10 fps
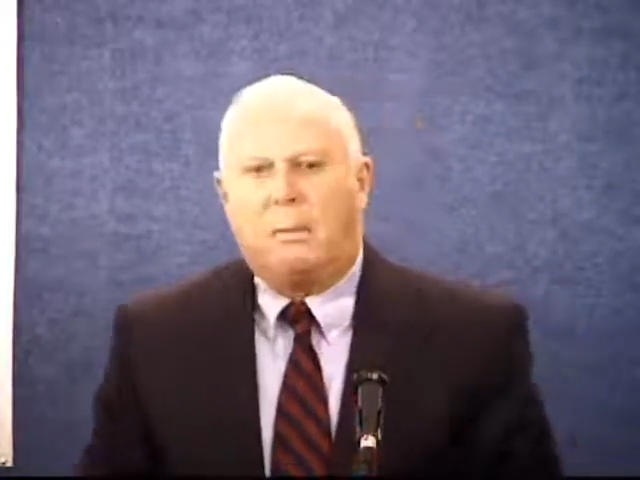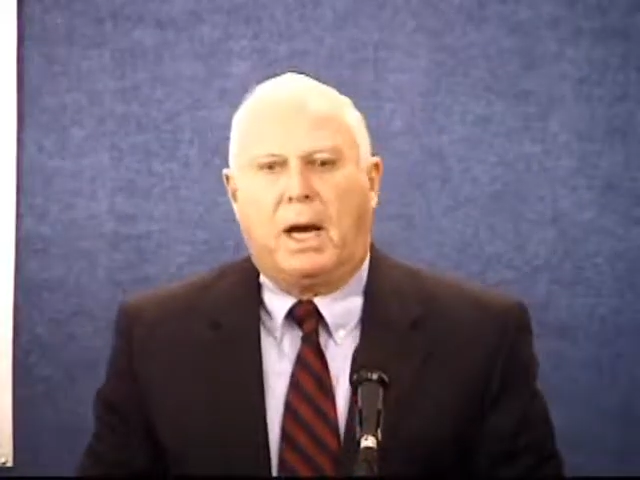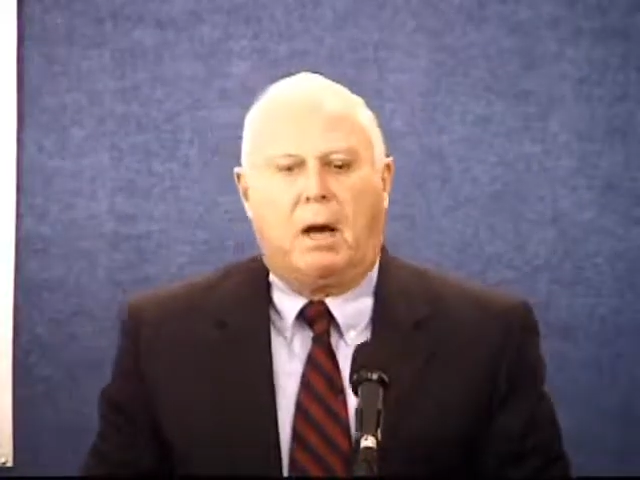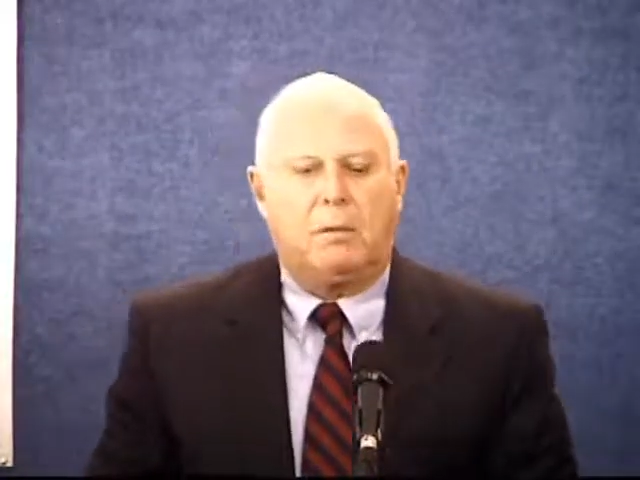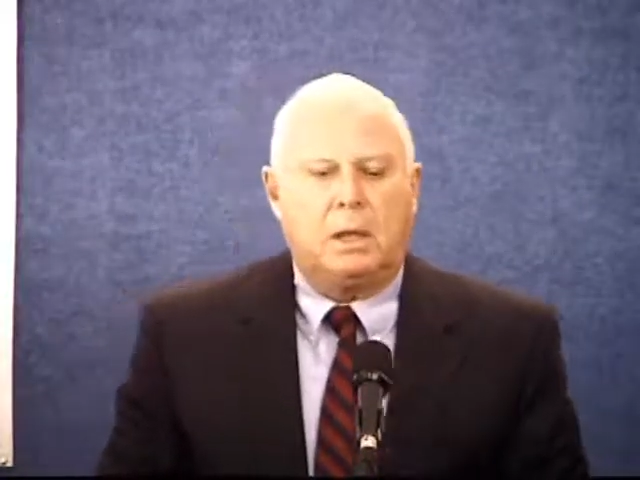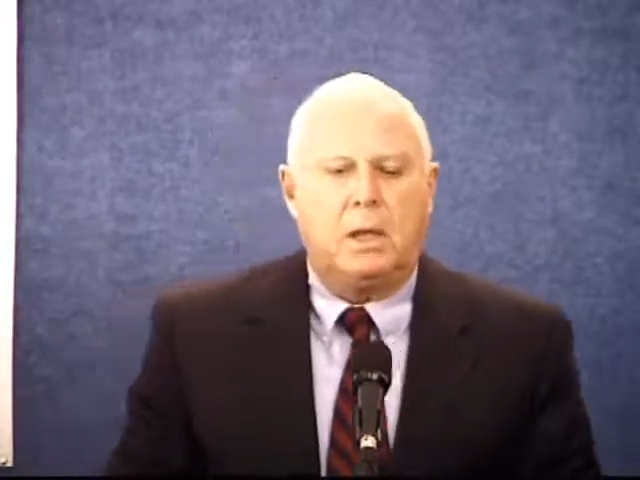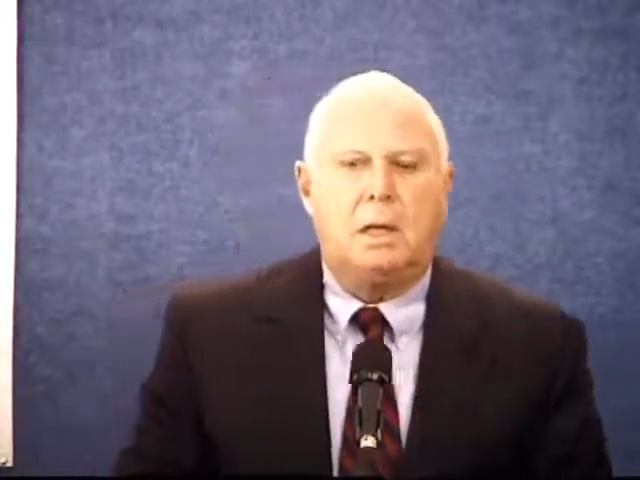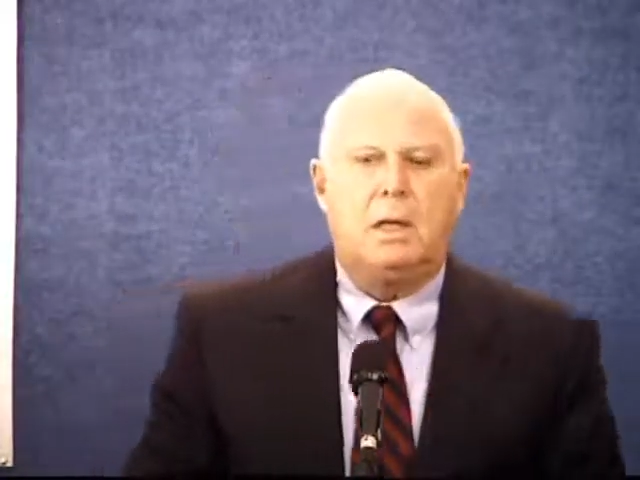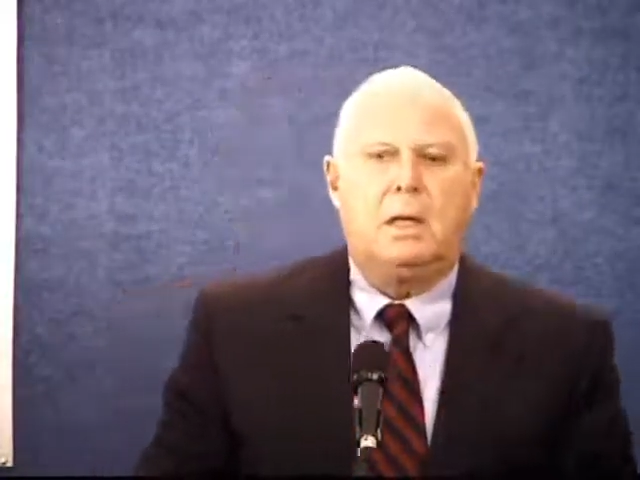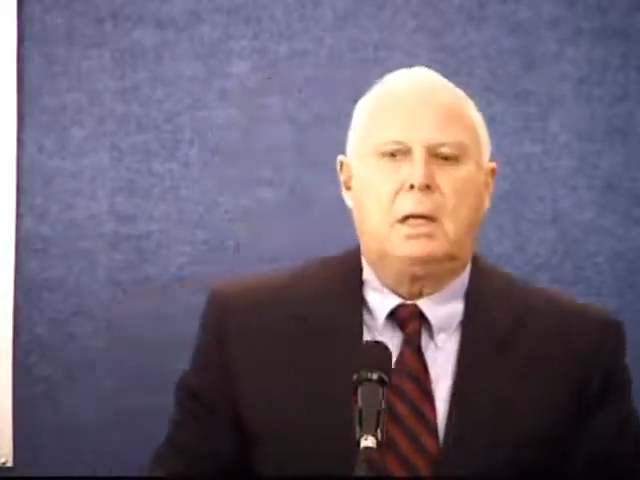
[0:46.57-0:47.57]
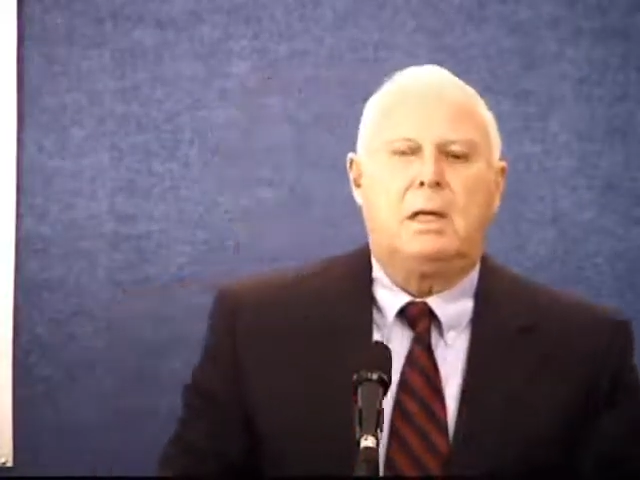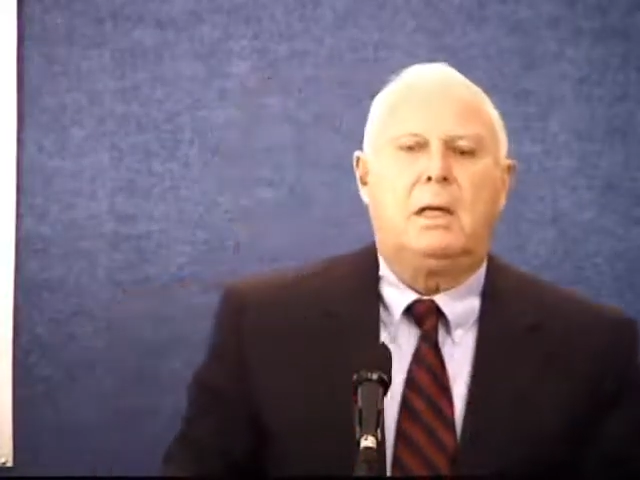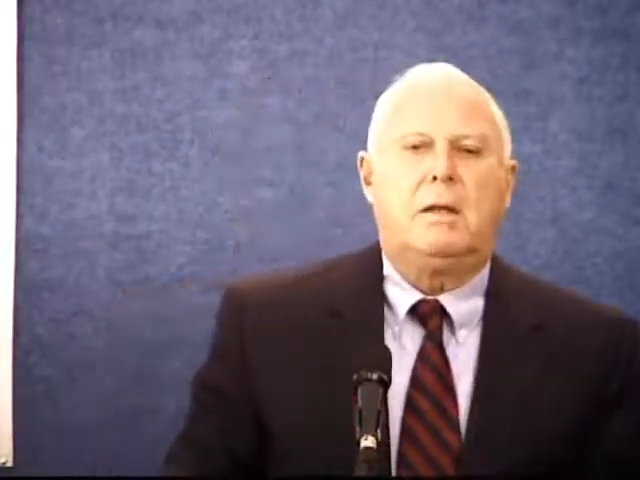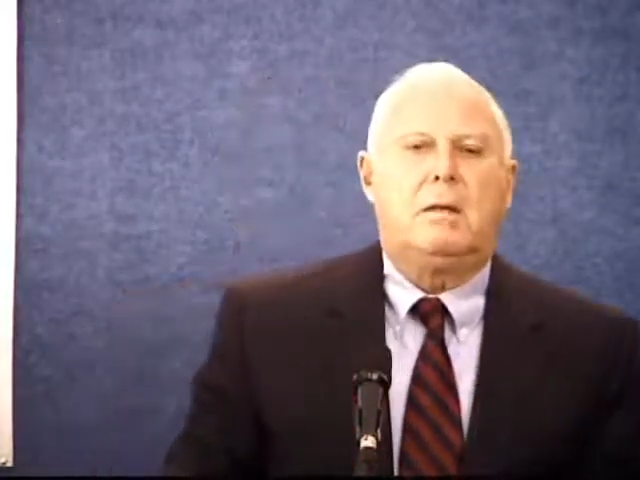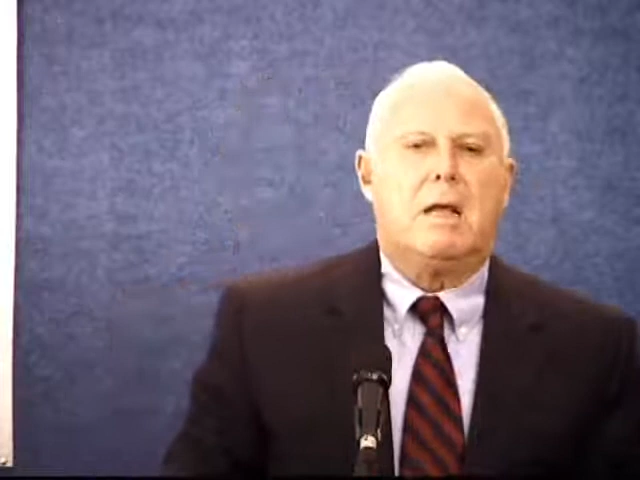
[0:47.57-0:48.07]
about
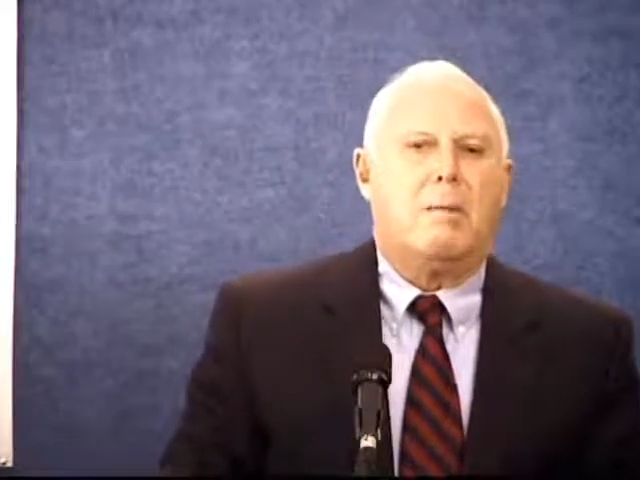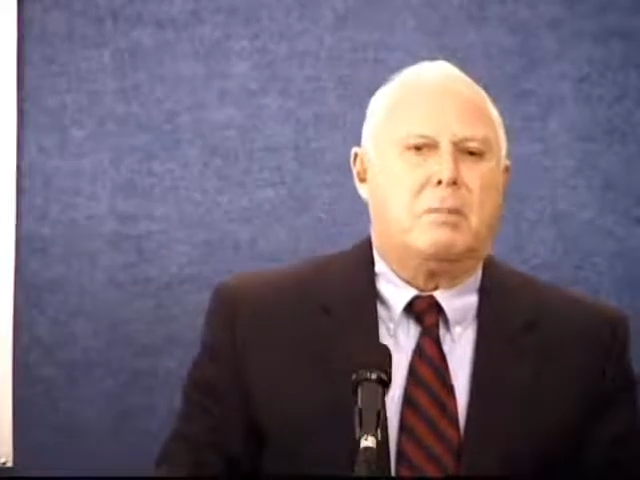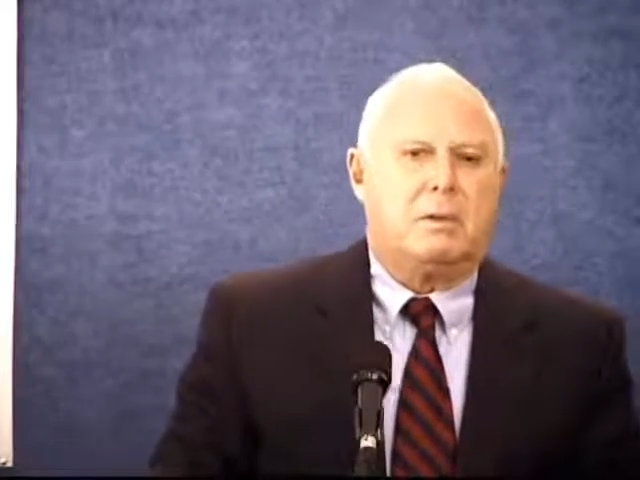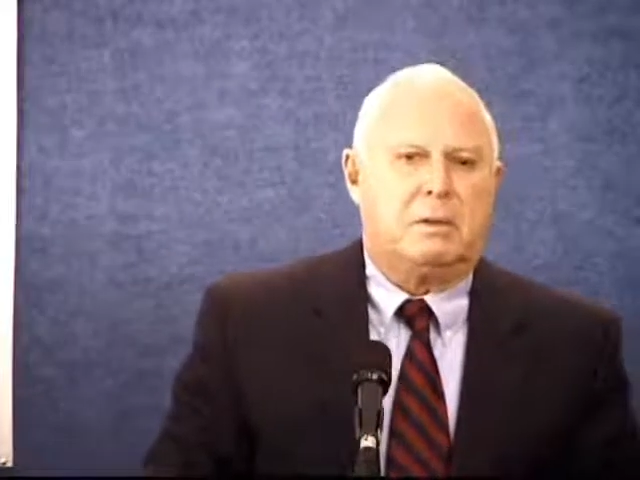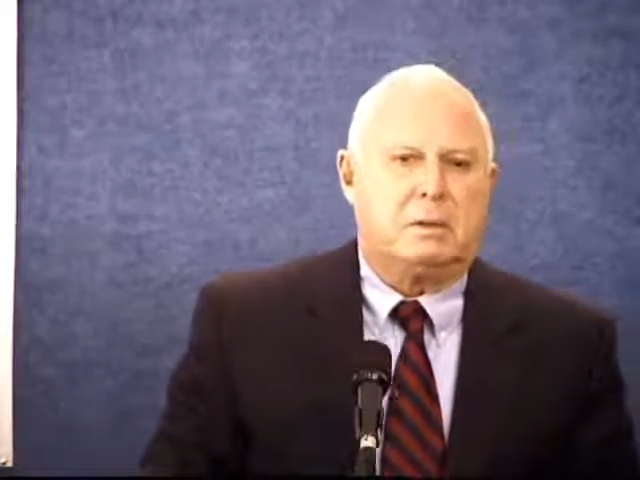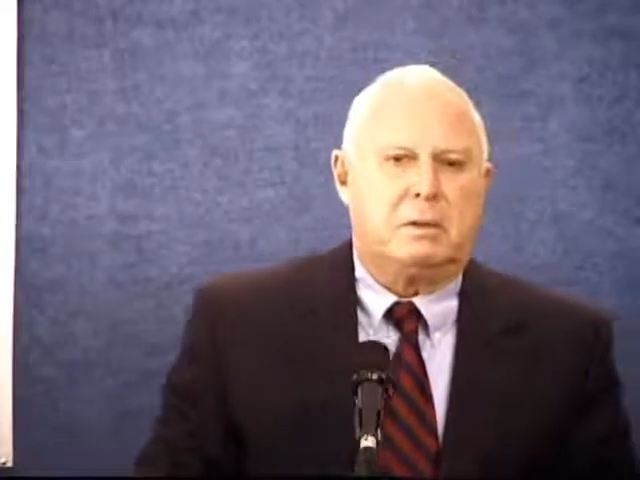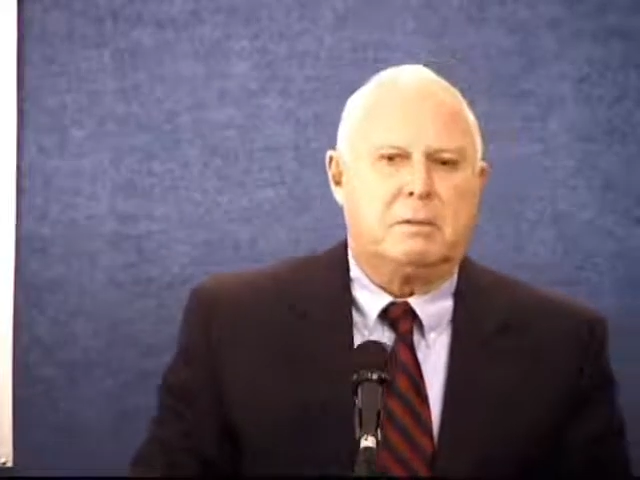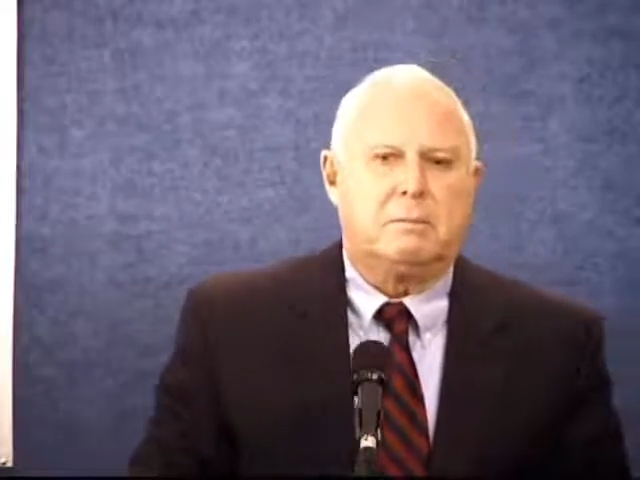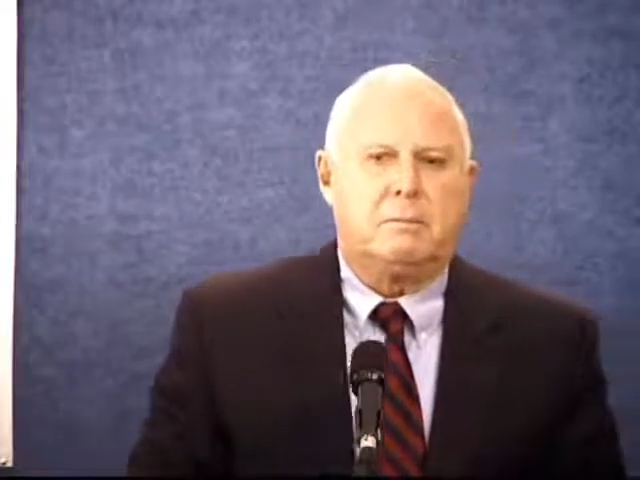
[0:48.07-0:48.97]
numbers.